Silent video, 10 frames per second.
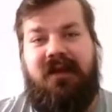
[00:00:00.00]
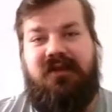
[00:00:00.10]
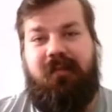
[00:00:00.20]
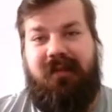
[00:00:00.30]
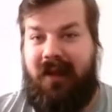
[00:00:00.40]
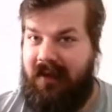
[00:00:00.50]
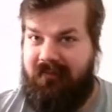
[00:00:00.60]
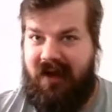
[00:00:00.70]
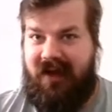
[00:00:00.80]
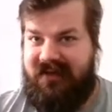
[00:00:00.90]
To play
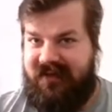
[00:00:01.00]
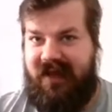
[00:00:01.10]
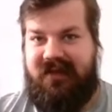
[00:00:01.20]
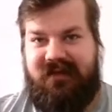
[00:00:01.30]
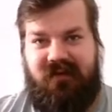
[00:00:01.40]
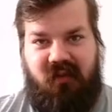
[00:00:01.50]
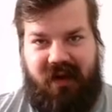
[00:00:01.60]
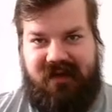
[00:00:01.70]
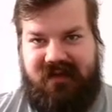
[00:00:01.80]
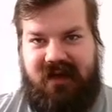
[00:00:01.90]
high-stakes
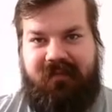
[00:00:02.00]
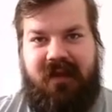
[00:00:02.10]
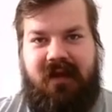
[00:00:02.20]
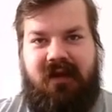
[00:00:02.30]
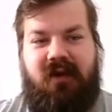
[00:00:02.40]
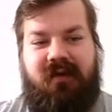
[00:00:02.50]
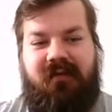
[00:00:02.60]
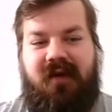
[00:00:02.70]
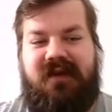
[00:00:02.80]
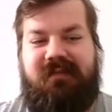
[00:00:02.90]
Quasar, you got to
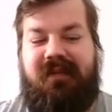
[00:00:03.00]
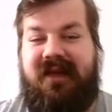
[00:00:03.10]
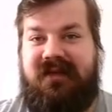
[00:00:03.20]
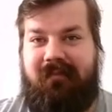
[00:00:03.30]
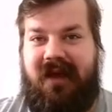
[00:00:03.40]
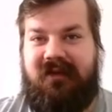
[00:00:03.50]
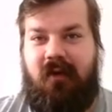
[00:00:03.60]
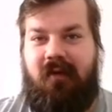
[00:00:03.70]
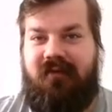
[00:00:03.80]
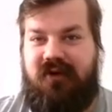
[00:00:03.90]
first place a bet
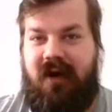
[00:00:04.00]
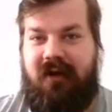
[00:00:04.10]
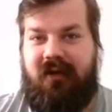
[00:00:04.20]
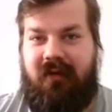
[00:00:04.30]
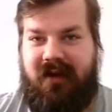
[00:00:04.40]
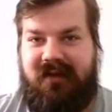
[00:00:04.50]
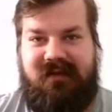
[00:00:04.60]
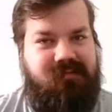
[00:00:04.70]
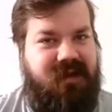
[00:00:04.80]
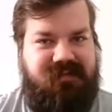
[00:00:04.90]
of two hundred
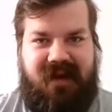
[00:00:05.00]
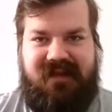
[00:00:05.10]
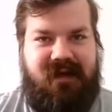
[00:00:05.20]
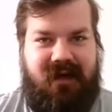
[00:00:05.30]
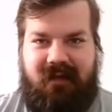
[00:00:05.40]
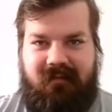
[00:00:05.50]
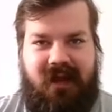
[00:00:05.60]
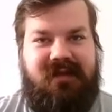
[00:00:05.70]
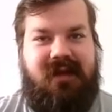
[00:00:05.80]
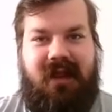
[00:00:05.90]
credits. That's basically
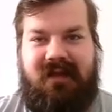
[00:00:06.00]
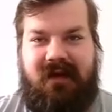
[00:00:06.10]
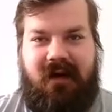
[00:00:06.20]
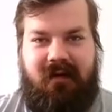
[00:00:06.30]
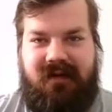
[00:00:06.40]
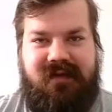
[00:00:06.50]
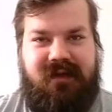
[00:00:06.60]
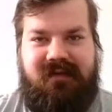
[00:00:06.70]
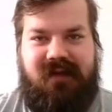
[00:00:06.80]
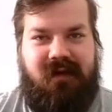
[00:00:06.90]
intergalactic
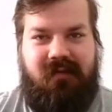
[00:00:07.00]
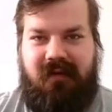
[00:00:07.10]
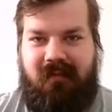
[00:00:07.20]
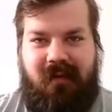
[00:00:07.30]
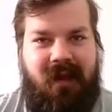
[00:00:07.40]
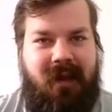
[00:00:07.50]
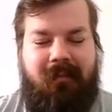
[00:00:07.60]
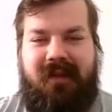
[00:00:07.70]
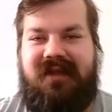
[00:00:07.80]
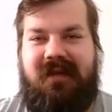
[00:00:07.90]
currency, so you
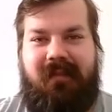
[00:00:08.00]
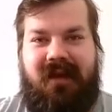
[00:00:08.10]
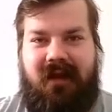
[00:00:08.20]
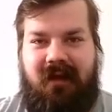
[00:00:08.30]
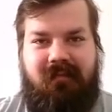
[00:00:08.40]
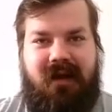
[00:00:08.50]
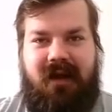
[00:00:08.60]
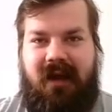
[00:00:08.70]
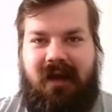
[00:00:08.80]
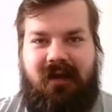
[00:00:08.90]
place a bet in
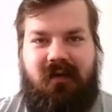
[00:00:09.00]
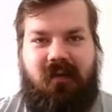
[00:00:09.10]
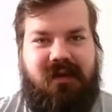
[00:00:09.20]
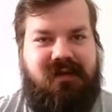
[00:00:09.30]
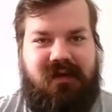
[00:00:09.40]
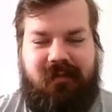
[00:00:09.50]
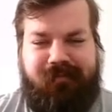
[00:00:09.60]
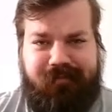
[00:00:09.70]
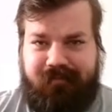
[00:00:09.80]
money and you want to